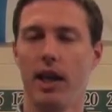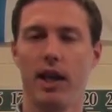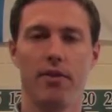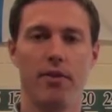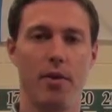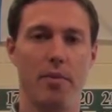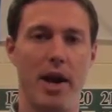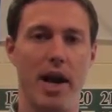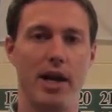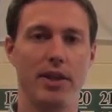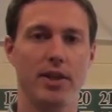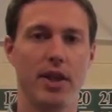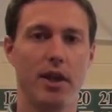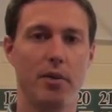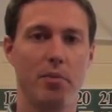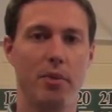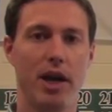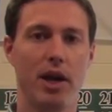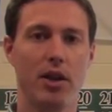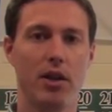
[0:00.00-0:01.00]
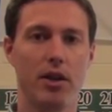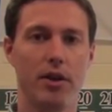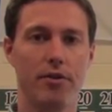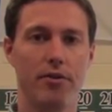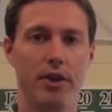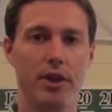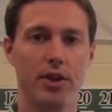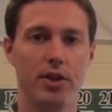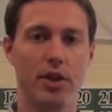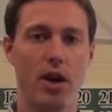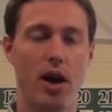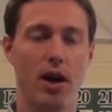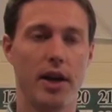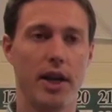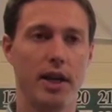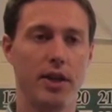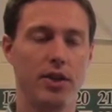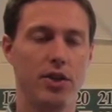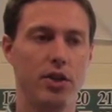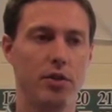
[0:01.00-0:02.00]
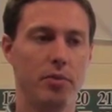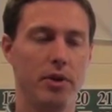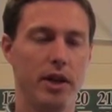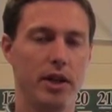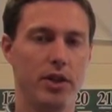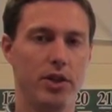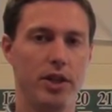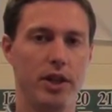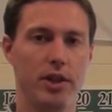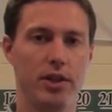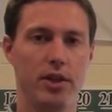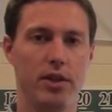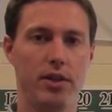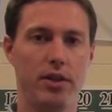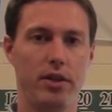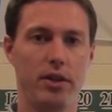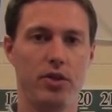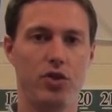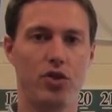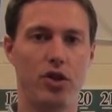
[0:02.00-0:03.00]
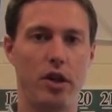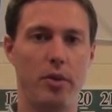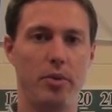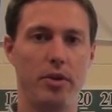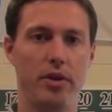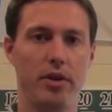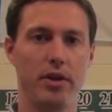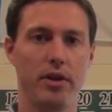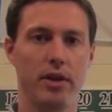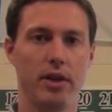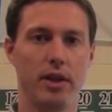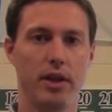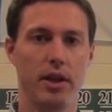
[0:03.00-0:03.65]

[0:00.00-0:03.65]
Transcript: If I'm asking Michael if he's talking too much, he's a little in trouble,